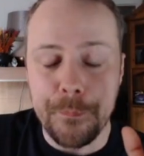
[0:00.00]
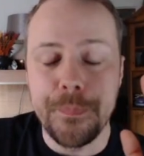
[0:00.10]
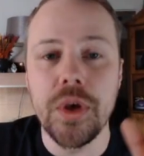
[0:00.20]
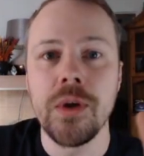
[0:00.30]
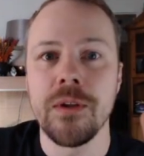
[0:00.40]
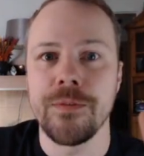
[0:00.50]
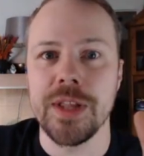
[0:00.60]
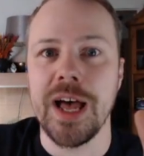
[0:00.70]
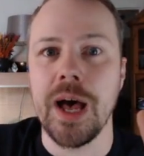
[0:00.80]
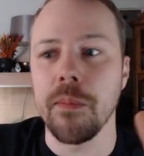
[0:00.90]

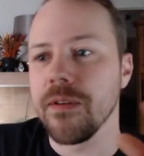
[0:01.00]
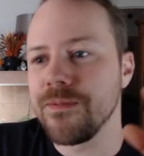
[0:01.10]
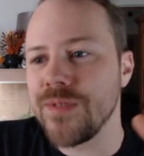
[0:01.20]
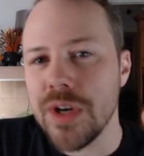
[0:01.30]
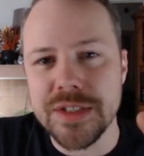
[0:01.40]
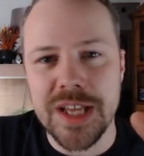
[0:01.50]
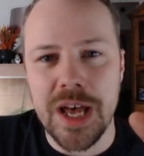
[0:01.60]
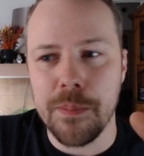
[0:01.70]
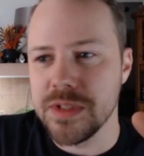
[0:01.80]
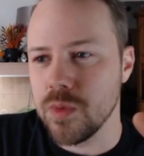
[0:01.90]
Beautiful album. The first
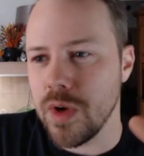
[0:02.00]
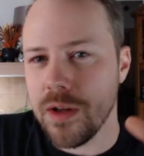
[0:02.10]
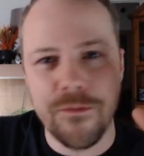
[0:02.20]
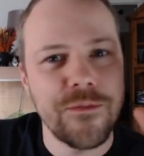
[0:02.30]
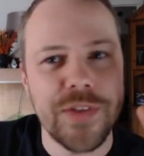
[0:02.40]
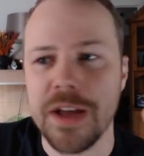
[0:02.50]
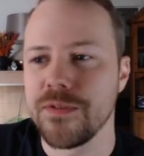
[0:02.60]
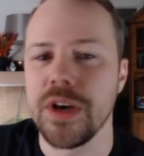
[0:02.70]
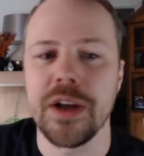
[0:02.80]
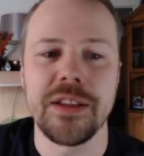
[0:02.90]
album as well,
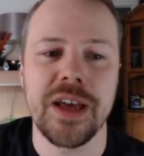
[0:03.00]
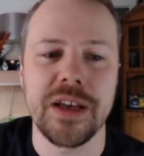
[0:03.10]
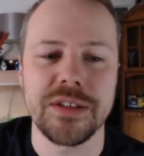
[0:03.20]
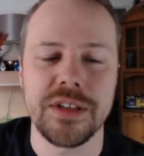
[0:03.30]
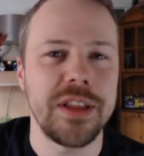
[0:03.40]
fan-fucking-tastic.